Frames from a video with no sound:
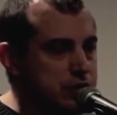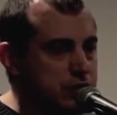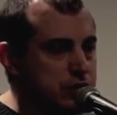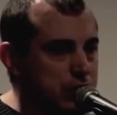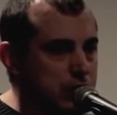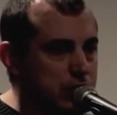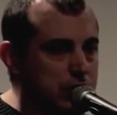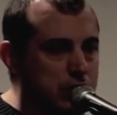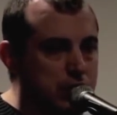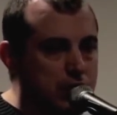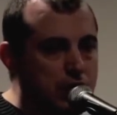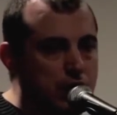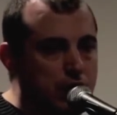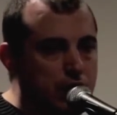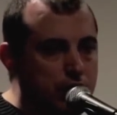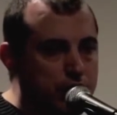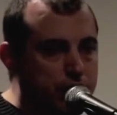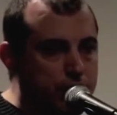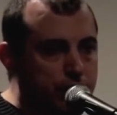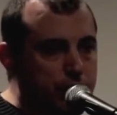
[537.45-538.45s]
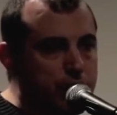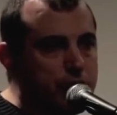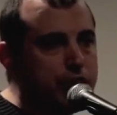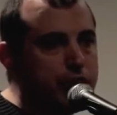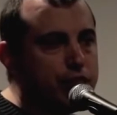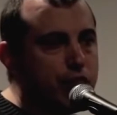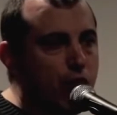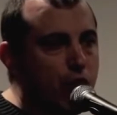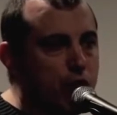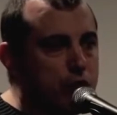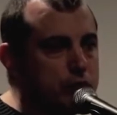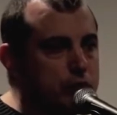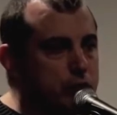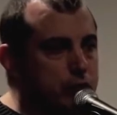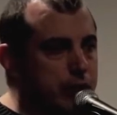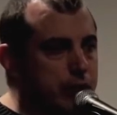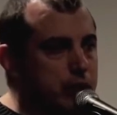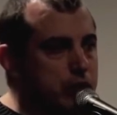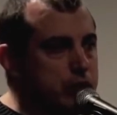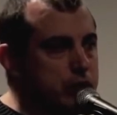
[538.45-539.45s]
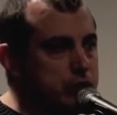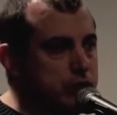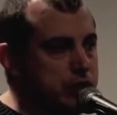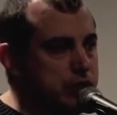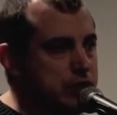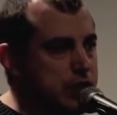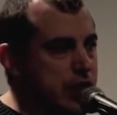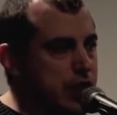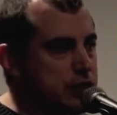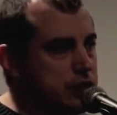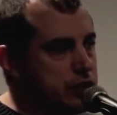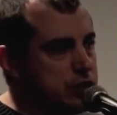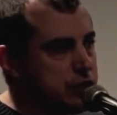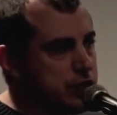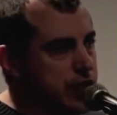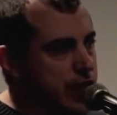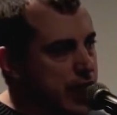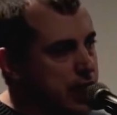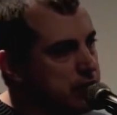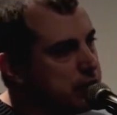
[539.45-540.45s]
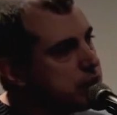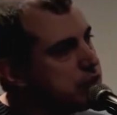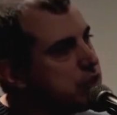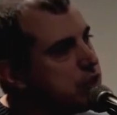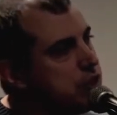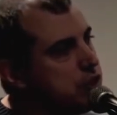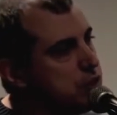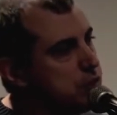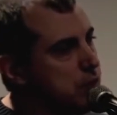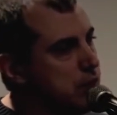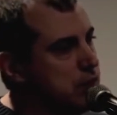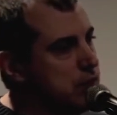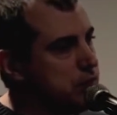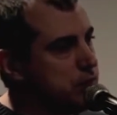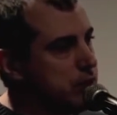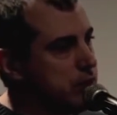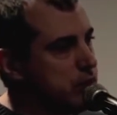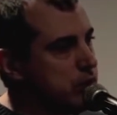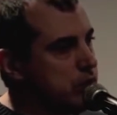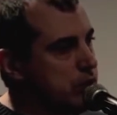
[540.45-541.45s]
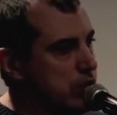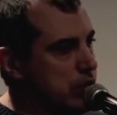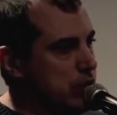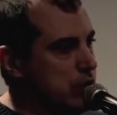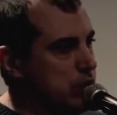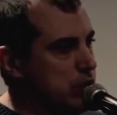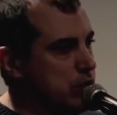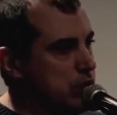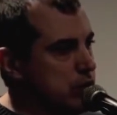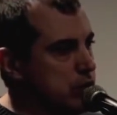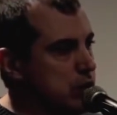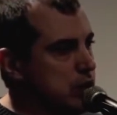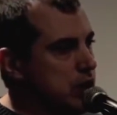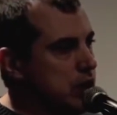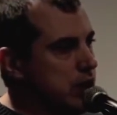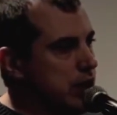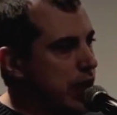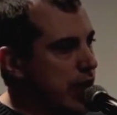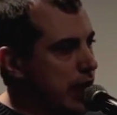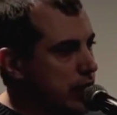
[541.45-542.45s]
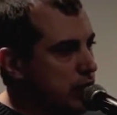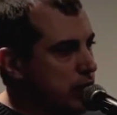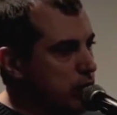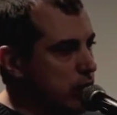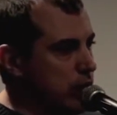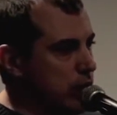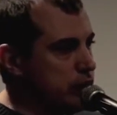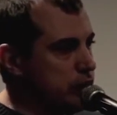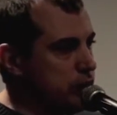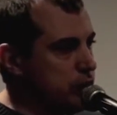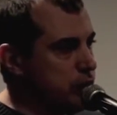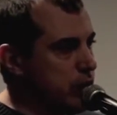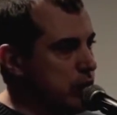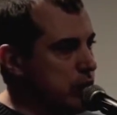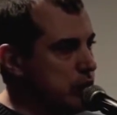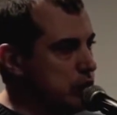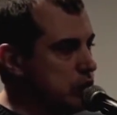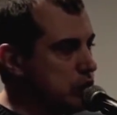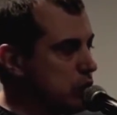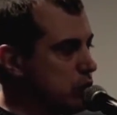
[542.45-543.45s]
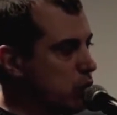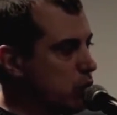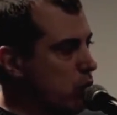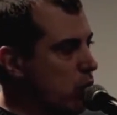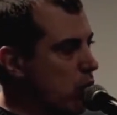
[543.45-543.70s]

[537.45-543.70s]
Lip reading: that are fully formed Bitcoin transactions guaranteed by the Bitcoin network. Any one of the parties can